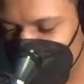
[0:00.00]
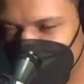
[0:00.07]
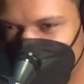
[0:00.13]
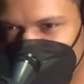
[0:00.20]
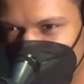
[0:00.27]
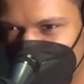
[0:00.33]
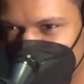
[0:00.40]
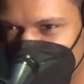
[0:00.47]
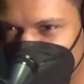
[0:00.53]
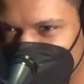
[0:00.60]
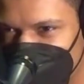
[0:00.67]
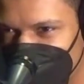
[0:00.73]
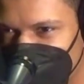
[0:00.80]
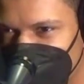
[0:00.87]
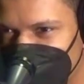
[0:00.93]
a chemist,
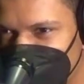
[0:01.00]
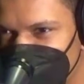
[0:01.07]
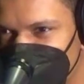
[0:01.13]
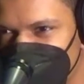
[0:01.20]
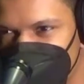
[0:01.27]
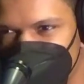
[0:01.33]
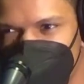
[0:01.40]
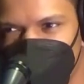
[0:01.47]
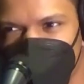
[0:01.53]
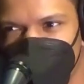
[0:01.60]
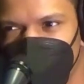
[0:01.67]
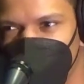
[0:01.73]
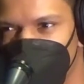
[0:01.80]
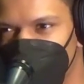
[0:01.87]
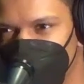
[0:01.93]
and like he has a show
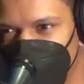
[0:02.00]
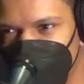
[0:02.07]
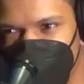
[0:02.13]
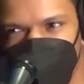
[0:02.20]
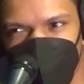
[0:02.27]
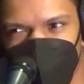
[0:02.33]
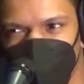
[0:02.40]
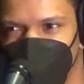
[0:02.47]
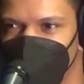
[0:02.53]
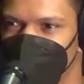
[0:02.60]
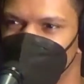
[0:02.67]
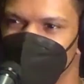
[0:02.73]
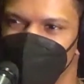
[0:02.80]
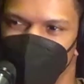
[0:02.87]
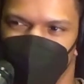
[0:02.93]
on Viceland where he
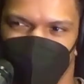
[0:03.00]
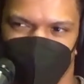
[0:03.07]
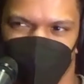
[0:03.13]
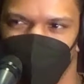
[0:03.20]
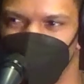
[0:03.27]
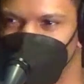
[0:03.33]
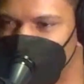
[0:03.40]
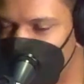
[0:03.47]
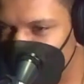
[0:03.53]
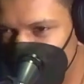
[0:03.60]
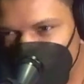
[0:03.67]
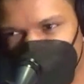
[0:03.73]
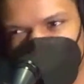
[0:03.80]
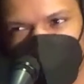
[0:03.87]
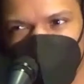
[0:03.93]
talks about like
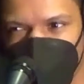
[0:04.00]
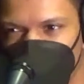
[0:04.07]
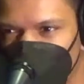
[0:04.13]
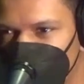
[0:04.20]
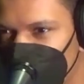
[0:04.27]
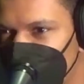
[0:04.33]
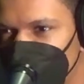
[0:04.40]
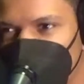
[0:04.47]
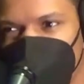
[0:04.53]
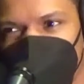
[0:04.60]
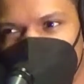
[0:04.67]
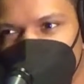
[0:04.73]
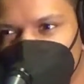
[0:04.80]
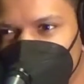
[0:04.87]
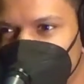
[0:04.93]
acid, shrooms, all the
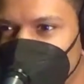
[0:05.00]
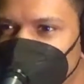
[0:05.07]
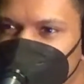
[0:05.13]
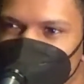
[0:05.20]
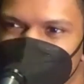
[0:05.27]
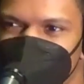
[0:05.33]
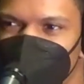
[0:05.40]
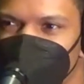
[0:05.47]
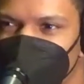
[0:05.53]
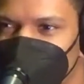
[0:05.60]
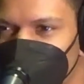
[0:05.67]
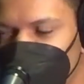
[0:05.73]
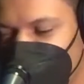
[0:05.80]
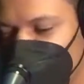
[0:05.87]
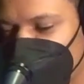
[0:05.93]
different psychedelics and
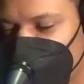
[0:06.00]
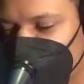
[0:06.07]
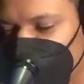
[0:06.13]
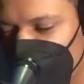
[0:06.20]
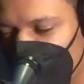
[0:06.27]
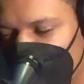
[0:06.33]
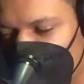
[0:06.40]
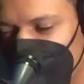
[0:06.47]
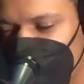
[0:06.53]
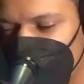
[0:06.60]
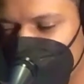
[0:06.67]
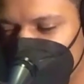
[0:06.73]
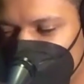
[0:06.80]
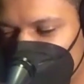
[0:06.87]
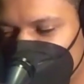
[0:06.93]
stuff. And
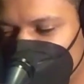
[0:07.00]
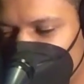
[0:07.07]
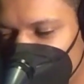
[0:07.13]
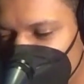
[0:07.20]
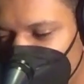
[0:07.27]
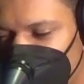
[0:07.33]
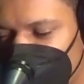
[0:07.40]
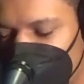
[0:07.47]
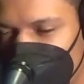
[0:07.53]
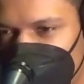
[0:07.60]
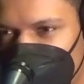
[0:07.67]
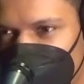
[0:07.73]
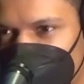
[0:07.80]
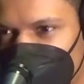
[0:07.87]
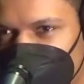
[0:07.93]
he was just on my favorite
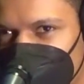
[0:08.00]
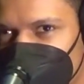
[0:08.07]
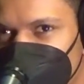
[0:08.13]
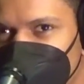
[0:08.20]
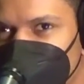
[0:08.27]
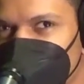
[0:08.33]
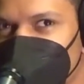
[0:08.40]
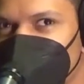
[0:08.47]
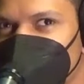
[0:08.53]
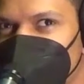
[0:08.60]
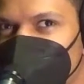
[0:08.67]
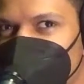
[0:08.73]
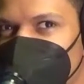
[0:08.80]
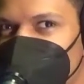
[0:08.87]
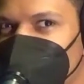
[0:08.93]

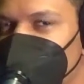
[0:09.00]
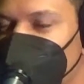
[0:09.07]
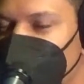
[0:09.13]
podcaster's